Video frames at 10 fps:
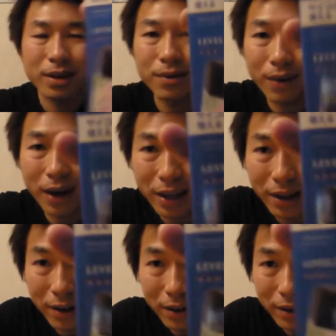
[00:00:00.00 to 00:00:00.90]
right
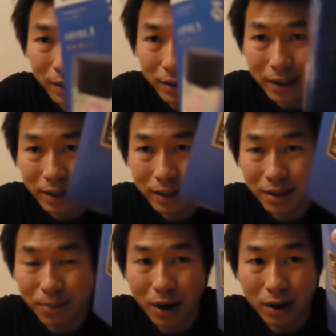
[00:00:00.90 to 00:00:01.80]
here this is
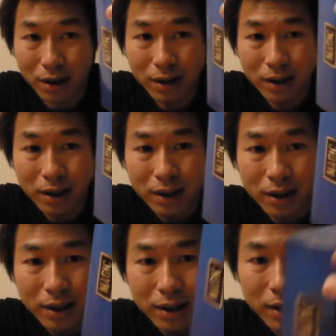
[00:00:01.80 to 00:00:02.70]
the box
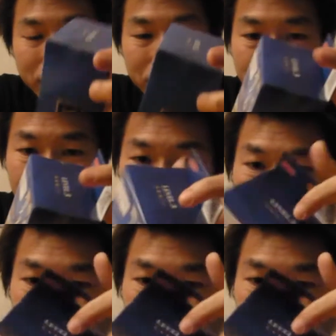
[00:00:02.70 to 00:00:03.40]
so